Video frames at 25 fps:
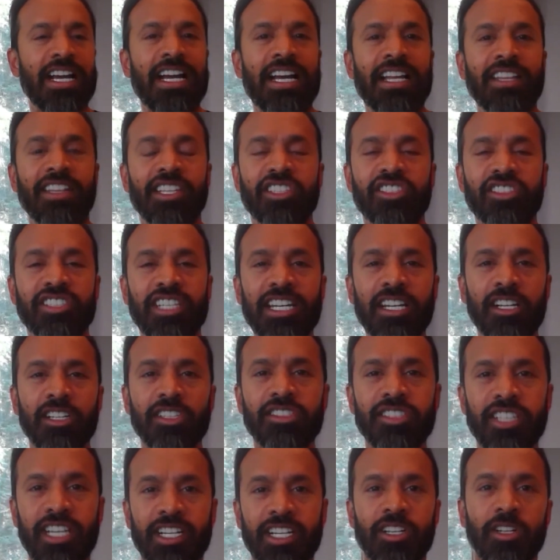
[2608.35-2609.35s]
the sales
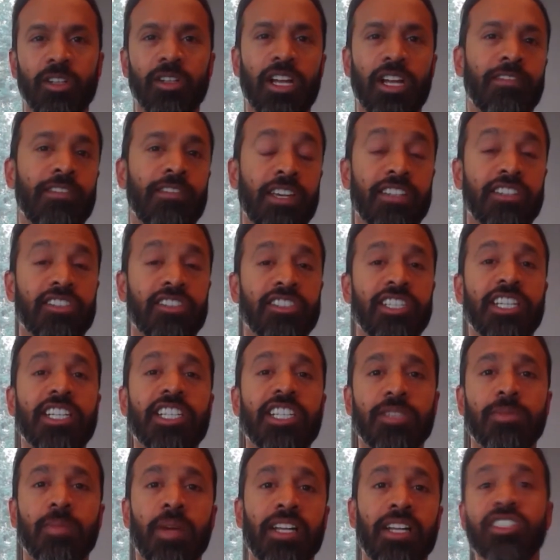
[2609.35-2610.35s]
cycle of 6
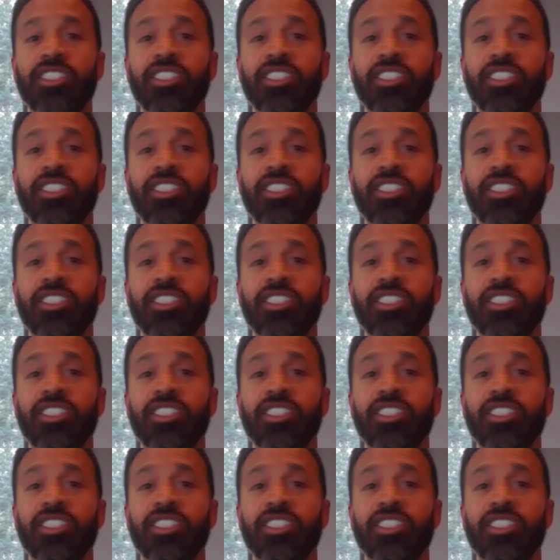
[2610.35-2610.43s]
months